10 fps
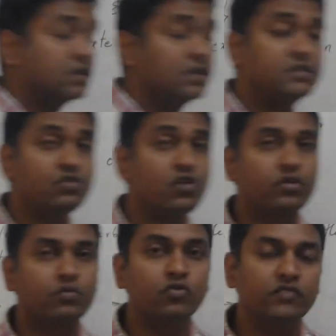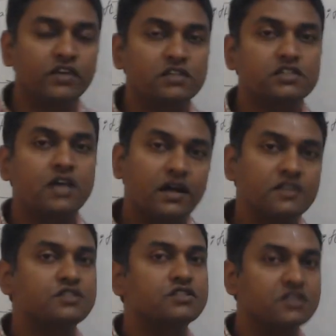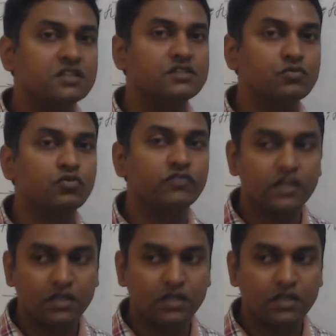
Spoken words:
is not moving, charge is moving.